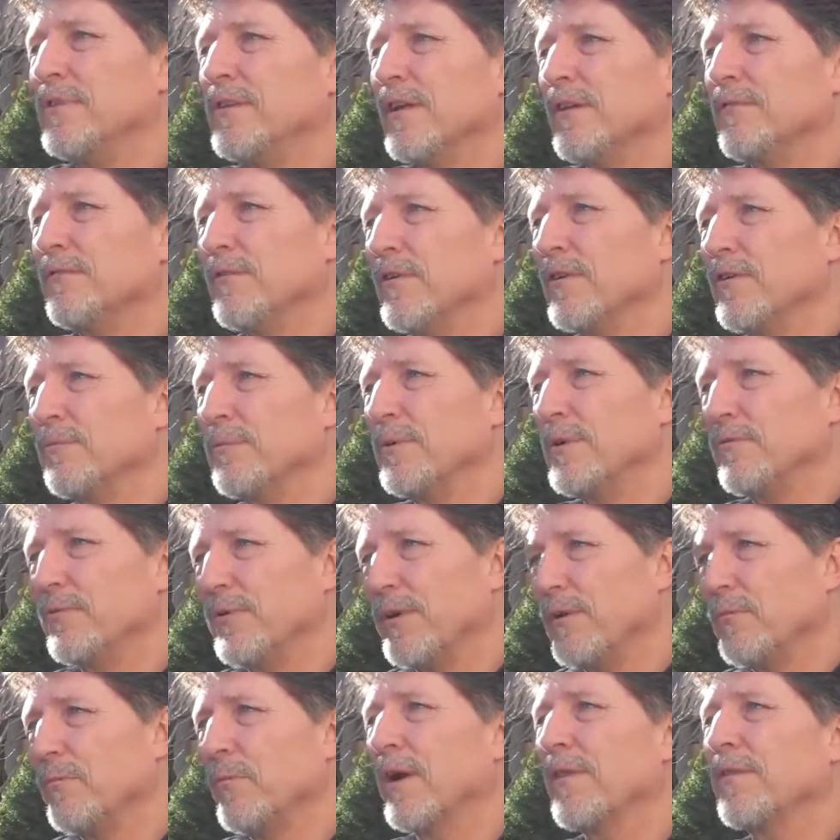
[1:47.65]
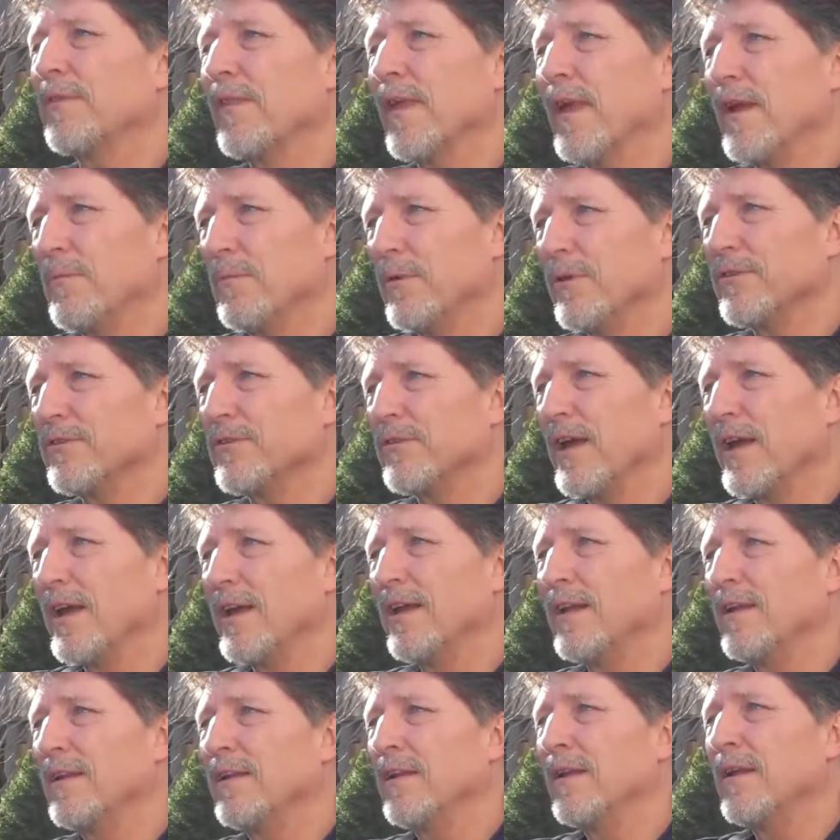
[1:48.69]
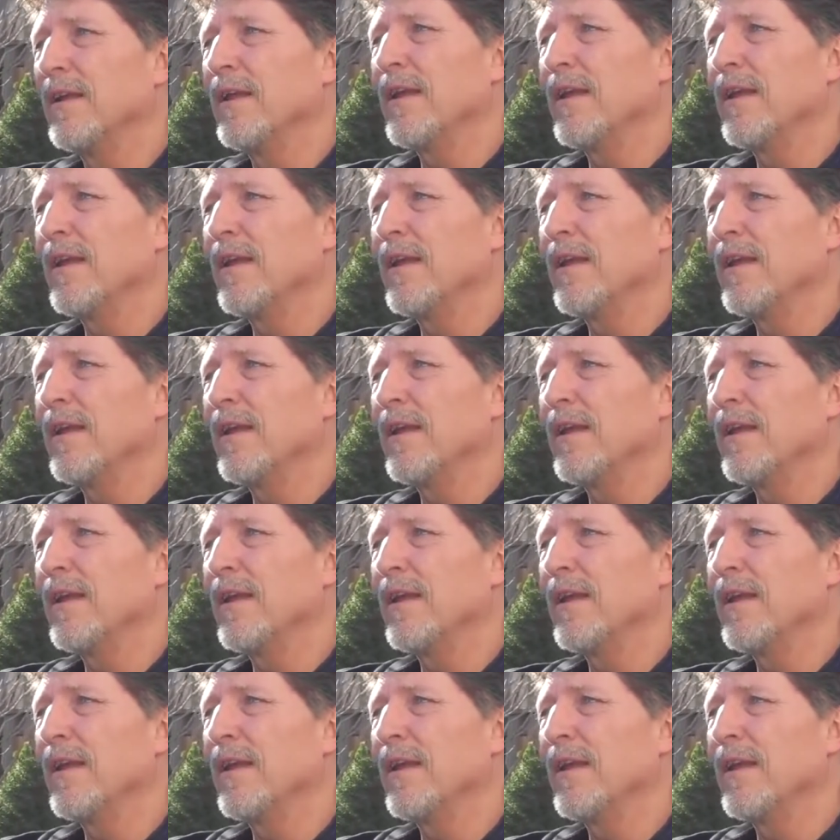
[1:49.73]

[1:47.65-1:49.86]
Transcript: difference between what they were saying